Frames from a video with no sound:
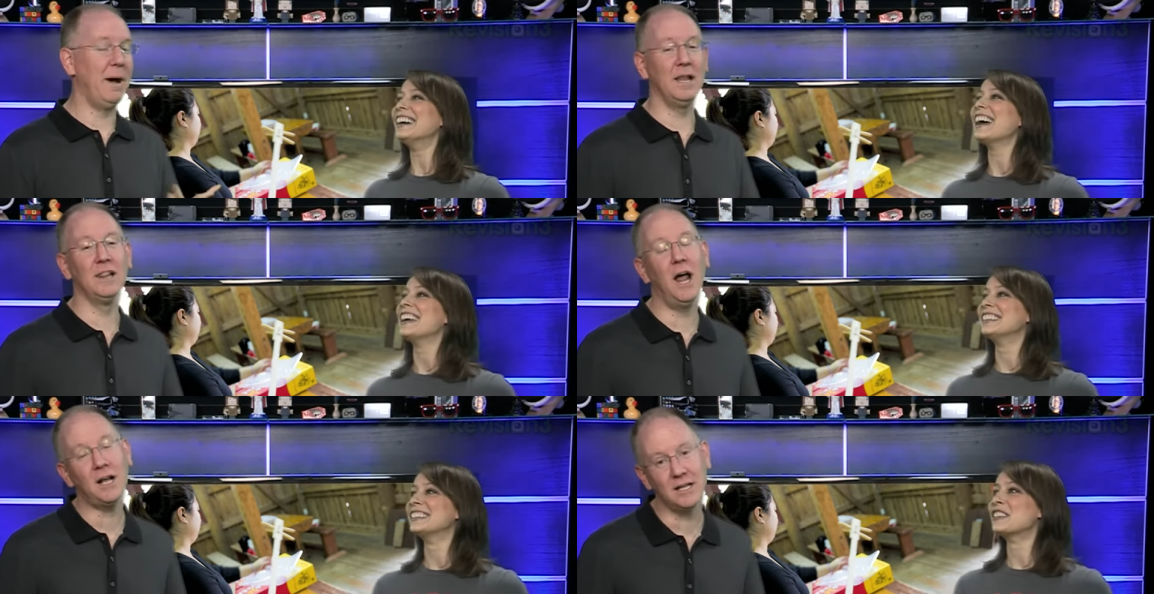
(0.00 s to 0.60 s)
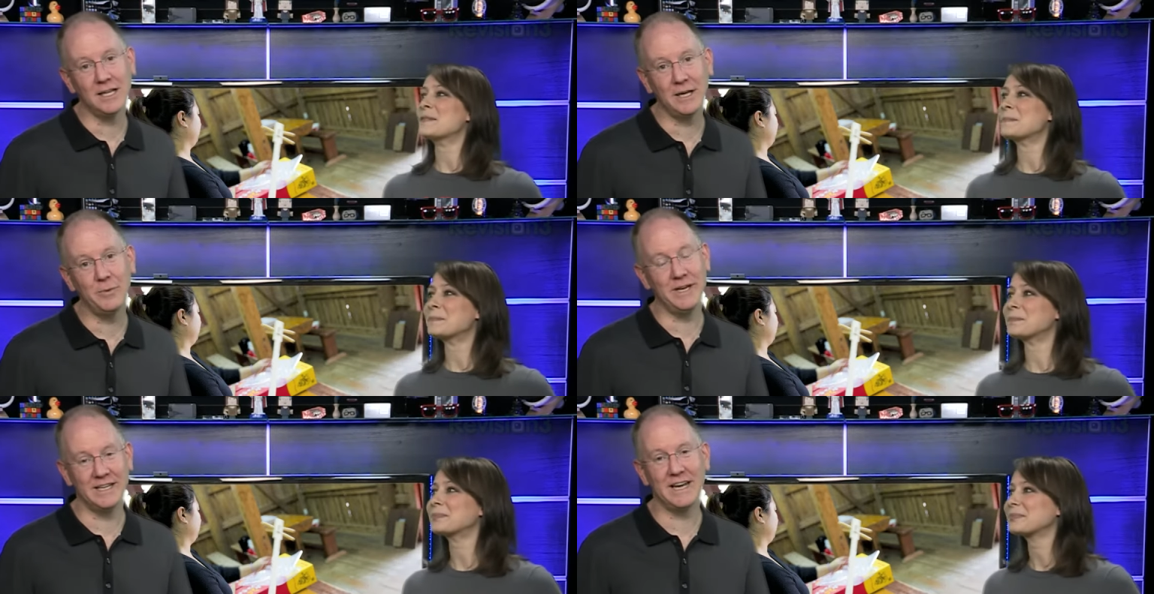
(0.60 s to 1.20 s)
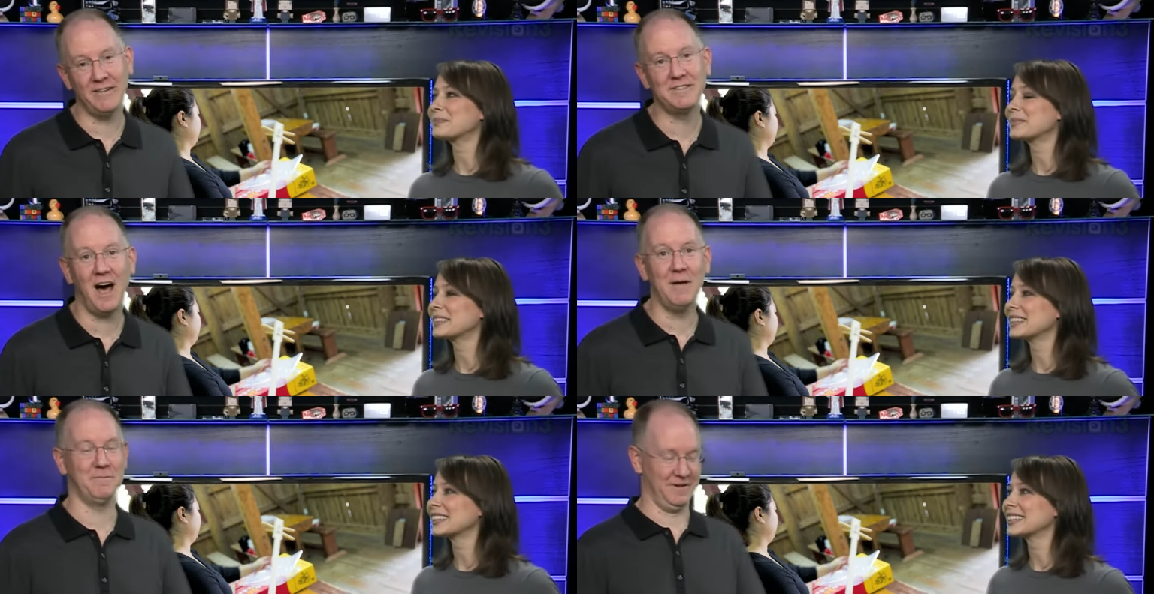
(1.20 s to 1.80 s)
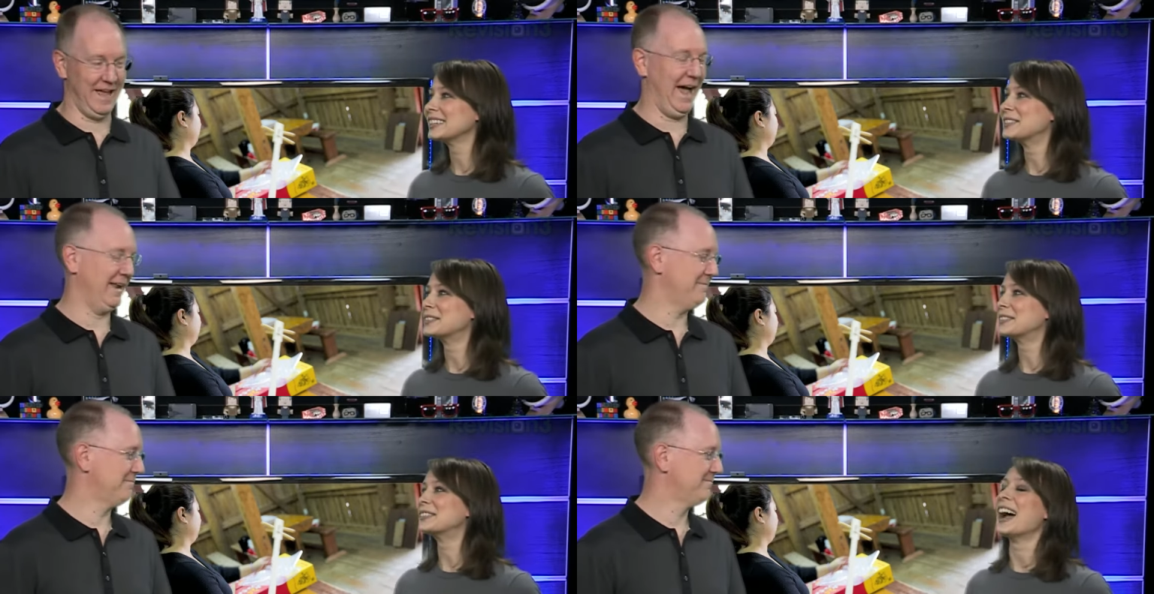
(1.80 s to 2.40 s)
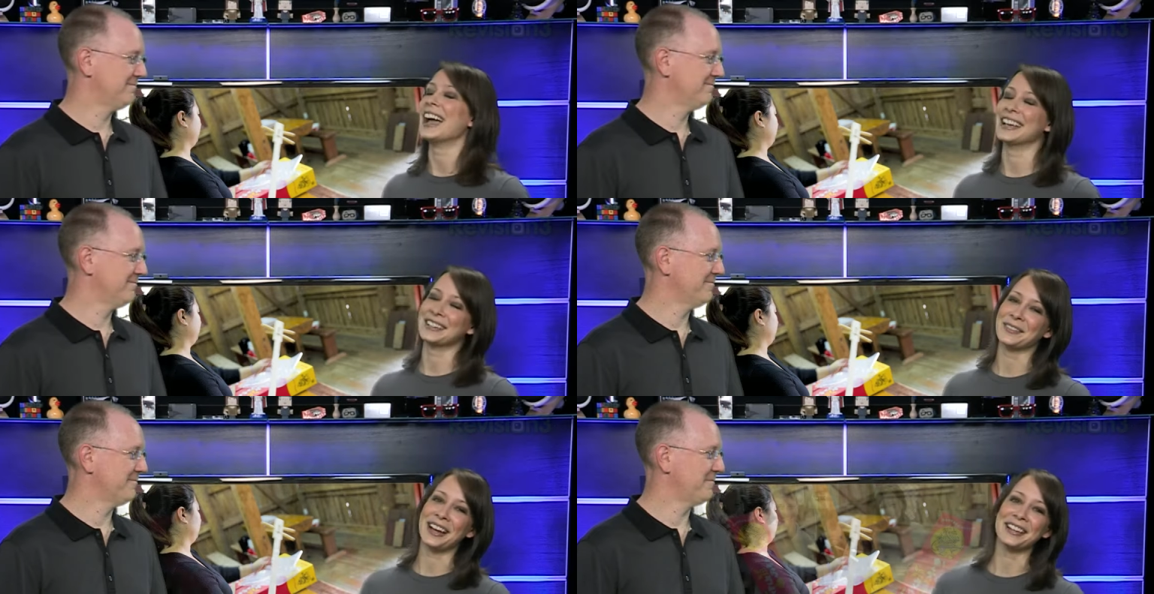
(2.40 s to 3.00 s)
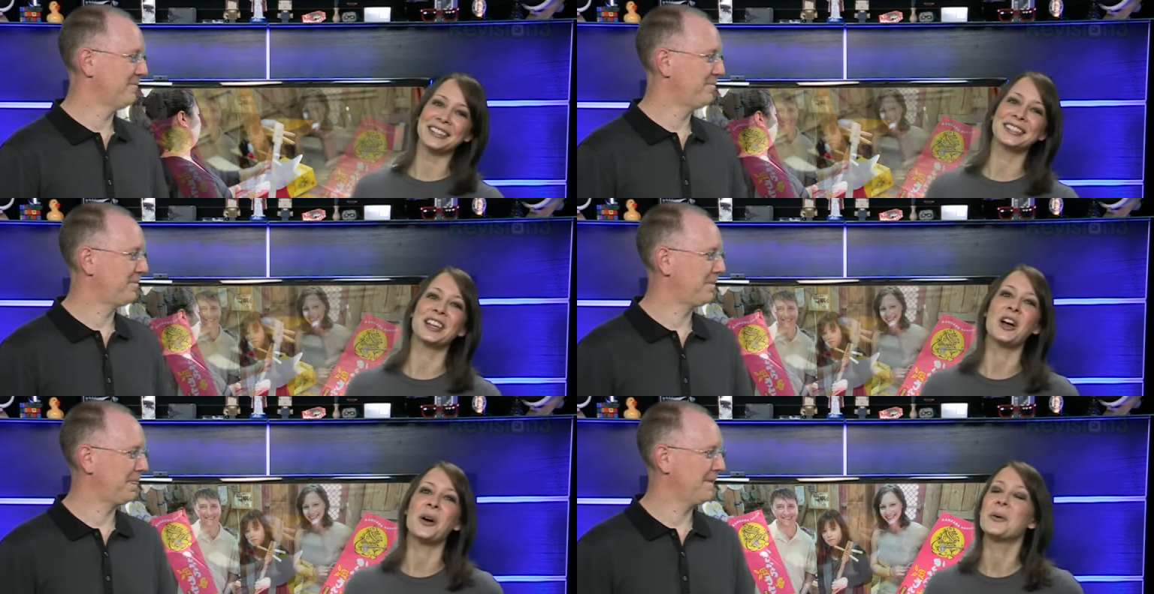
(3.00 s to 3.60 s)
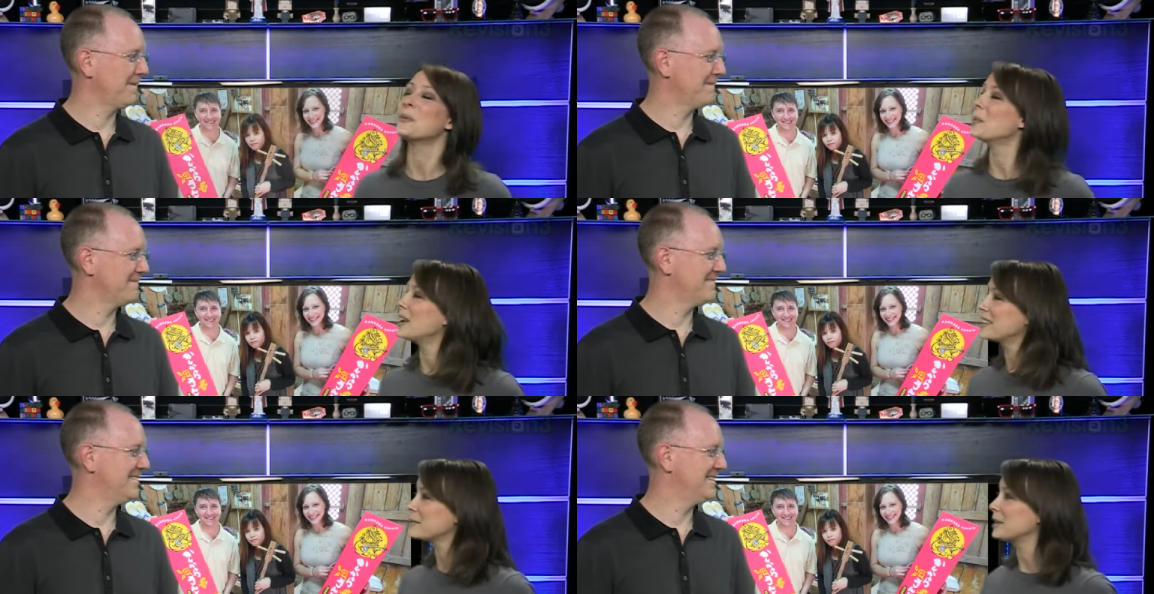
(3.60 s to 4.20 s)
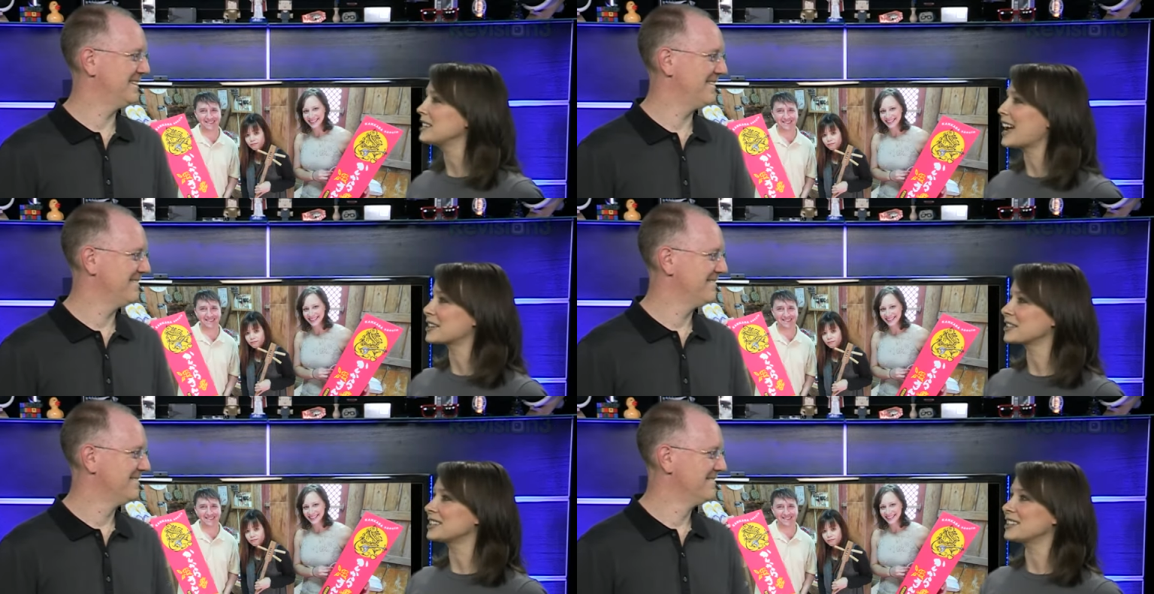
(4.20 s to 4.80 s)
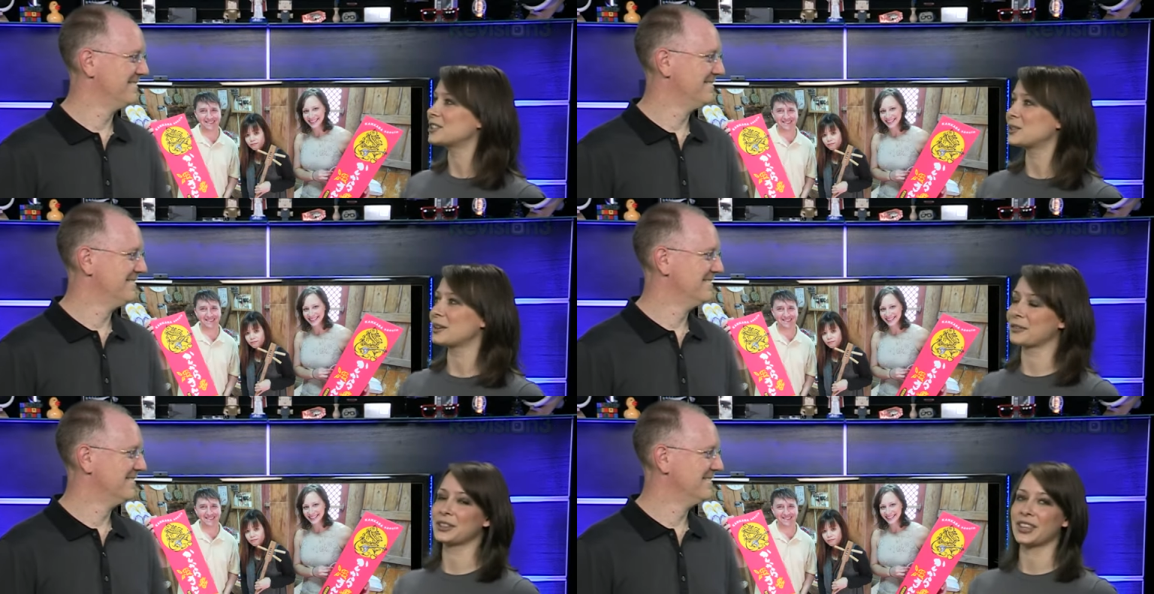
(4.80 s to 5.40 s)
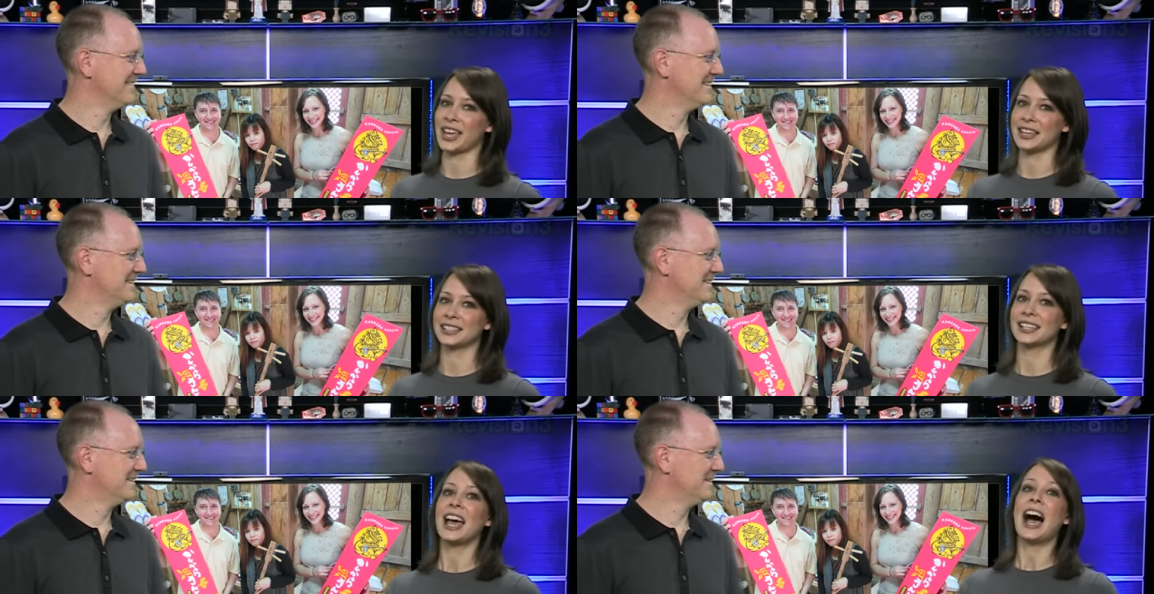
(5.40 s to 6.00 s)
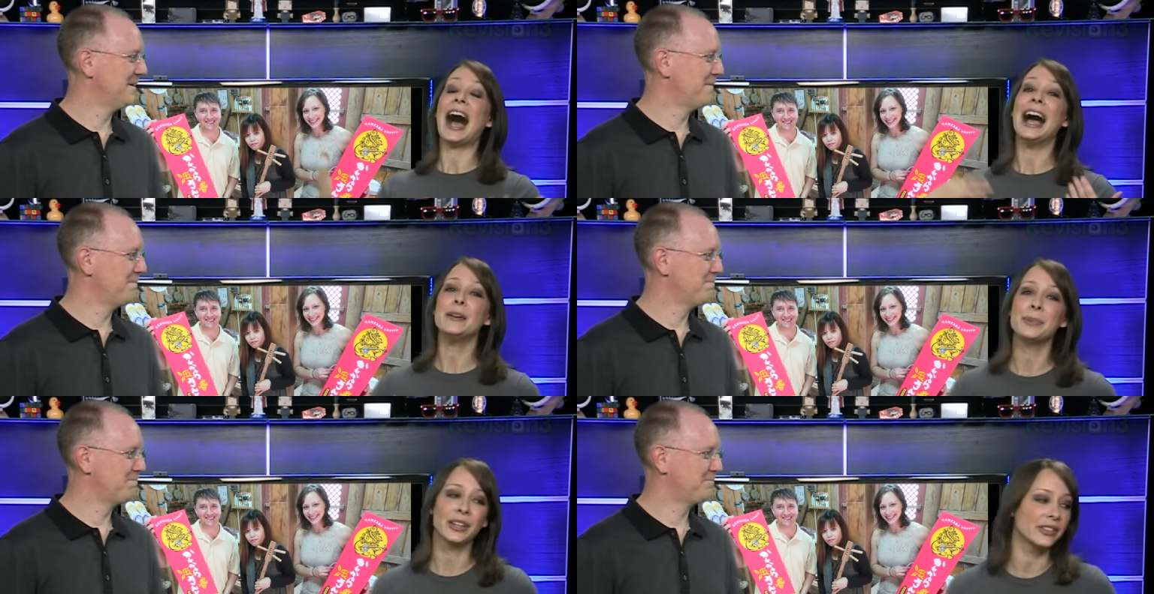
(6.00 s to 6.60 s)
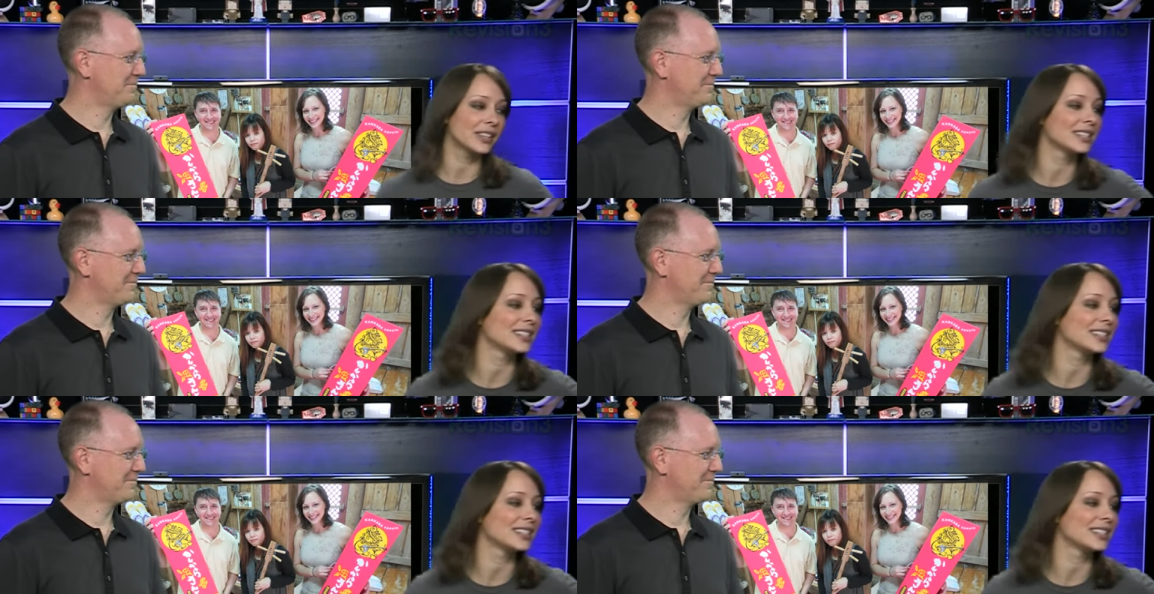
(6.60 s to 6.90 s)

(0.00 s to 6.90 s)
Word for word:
Speaker 1: But right. luckily, we didn't have time for that.
Speaker 2: Right. Well, so one of, we actually did two different things. I built the